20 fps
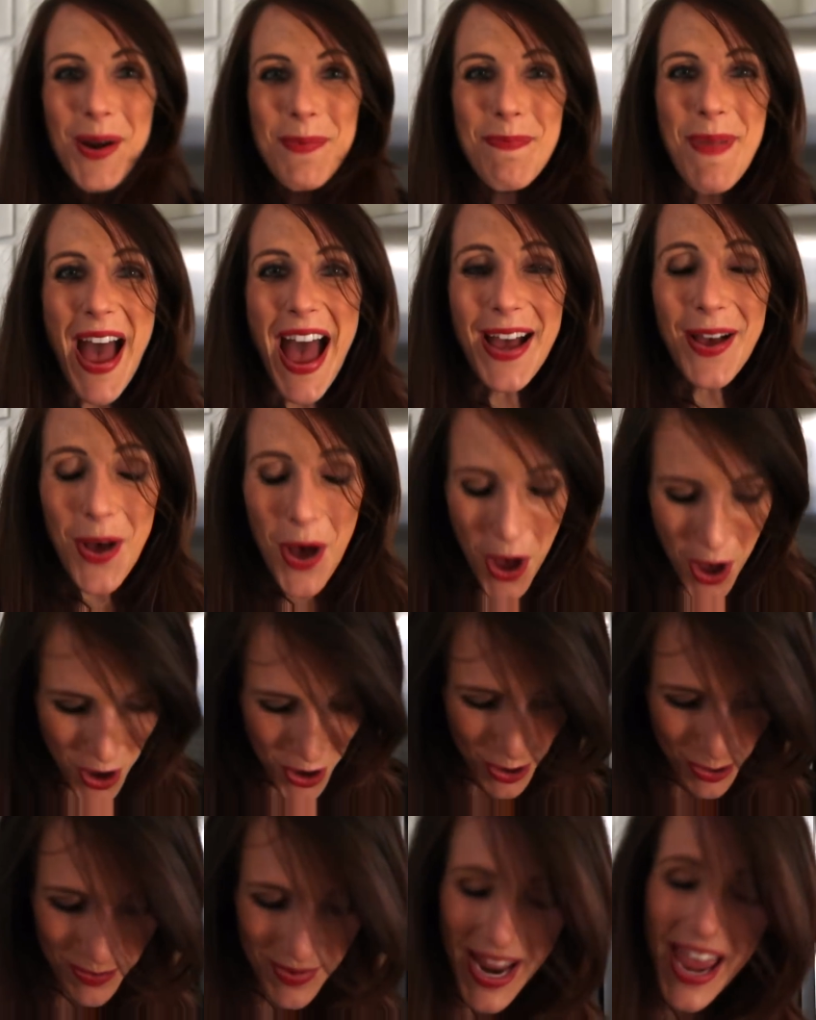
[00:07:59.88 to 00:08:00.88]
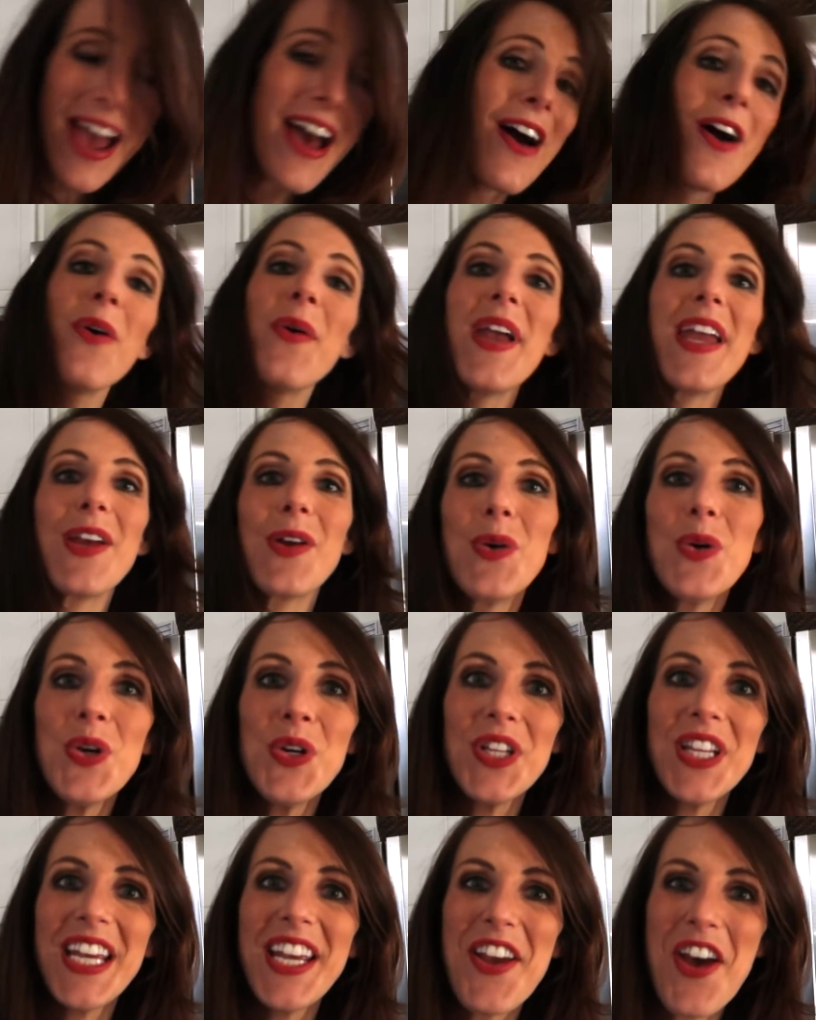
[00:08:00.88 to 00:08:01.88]
are back home now and
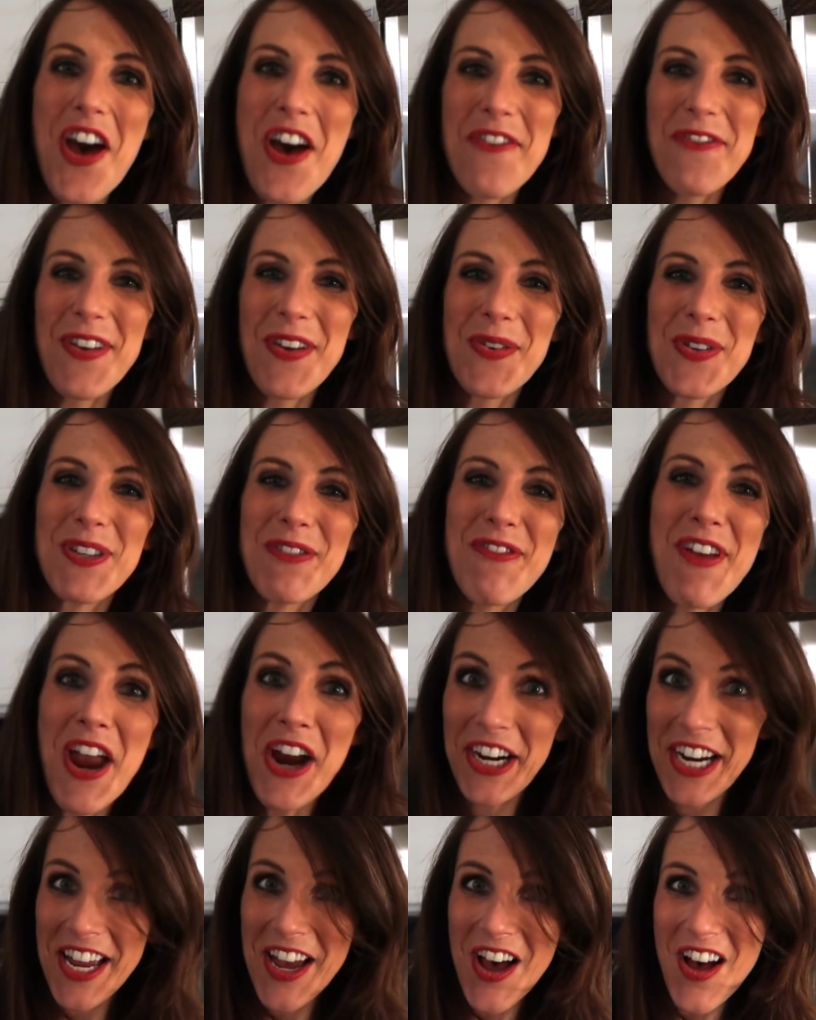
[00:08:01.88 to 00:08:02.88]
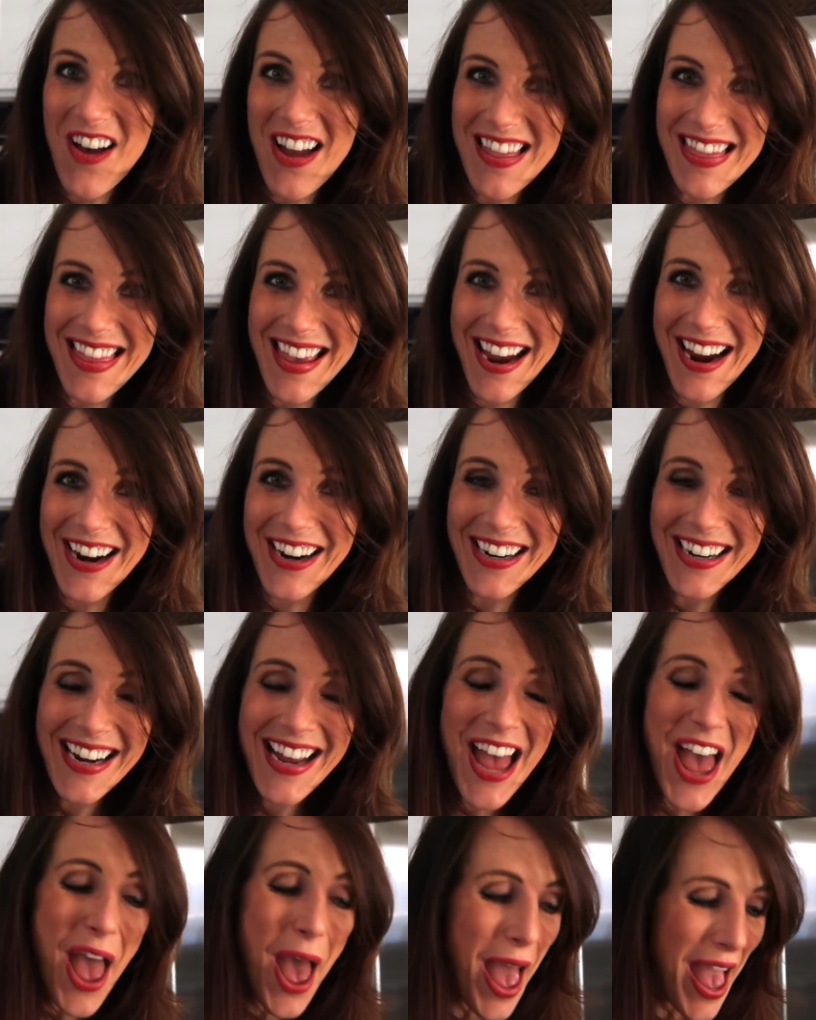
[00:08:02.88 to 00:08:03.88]
cooling off. It was very hot there.
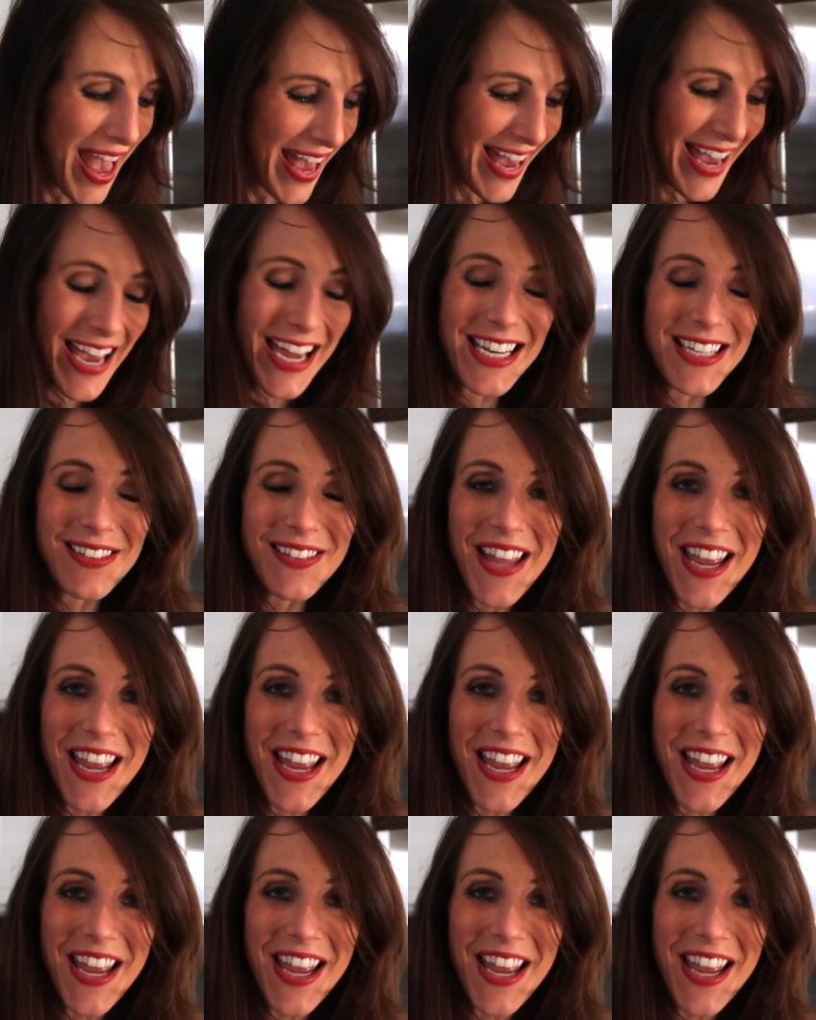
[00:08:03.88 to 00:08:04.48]
And